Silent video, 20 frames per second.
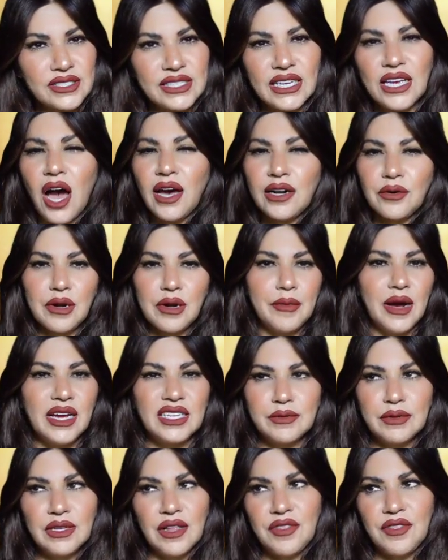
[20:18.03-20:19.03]
It kind of
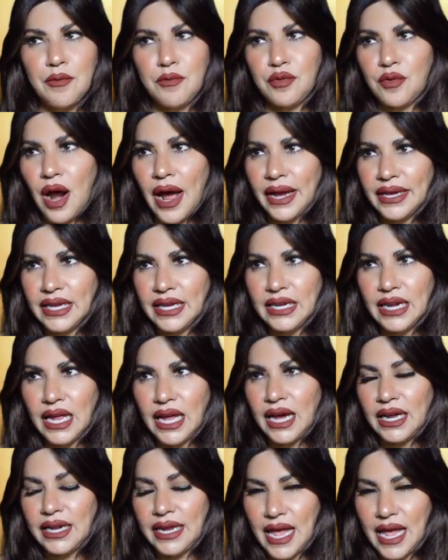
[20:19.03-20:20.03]
reminds me of the Brian
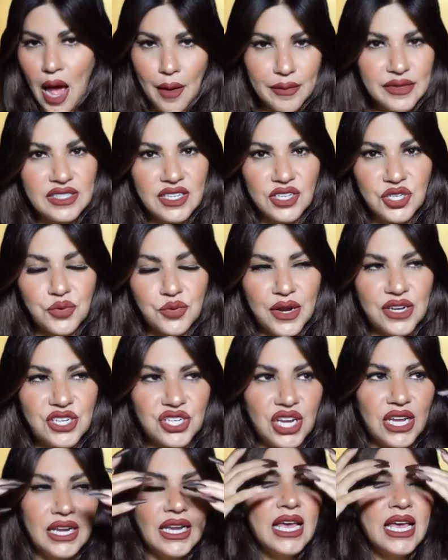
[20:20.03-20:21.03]
and Gabby
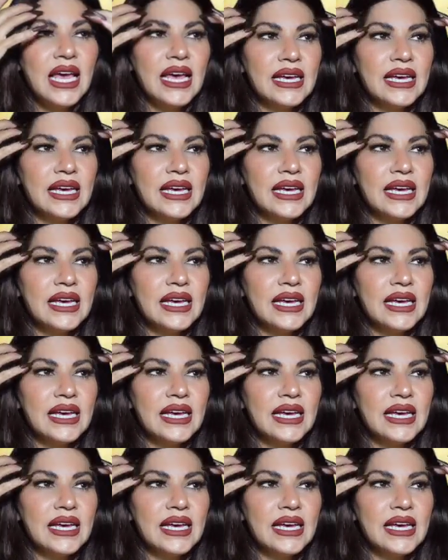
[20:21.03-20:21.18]
situation.